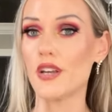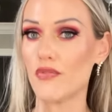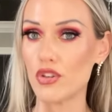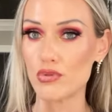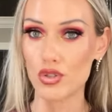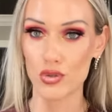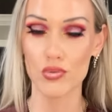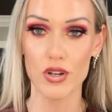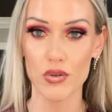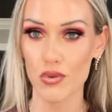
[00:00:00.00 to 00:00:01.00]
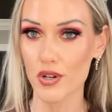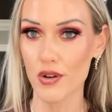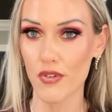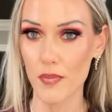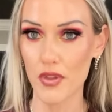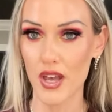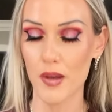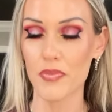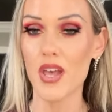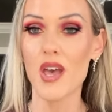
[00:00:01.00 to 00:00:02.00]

if you do want to order from them.